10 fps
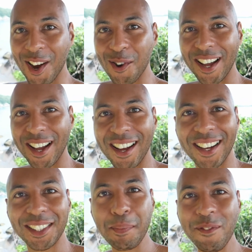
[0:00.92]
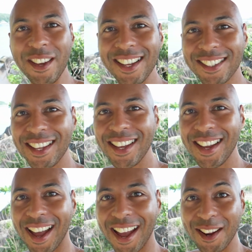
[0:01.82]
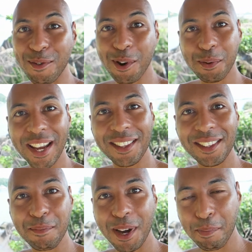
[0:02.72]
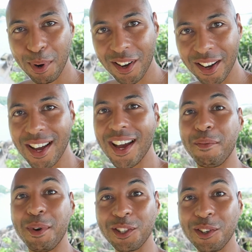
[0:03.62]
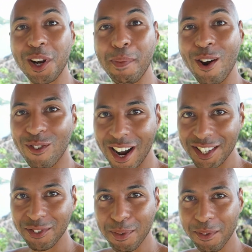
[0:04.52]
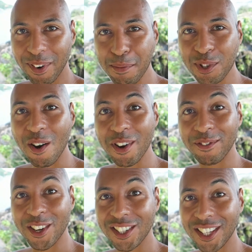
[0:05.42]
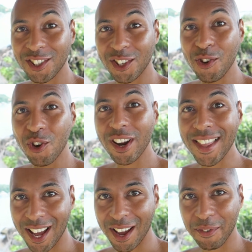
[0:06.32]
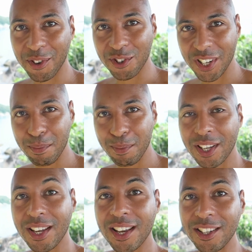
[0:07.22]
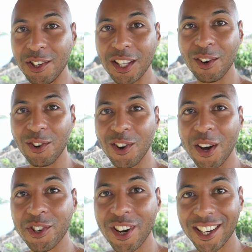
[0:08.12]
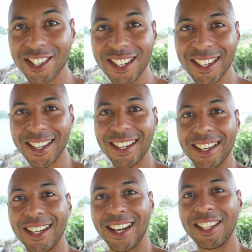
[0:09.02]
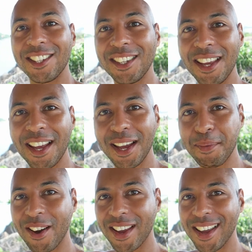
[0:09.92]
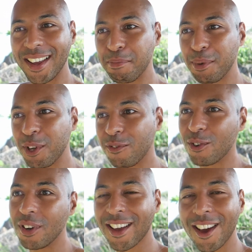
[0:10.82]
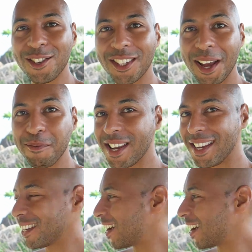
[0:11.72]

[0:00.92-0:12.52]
Hola, Timothy Phoenix here, and welcome again to my blog, which is all about rising from the flames of adversity to create the life of your dreams using the law of attraction. As you see, I'm out here in beautiful Koh Samui in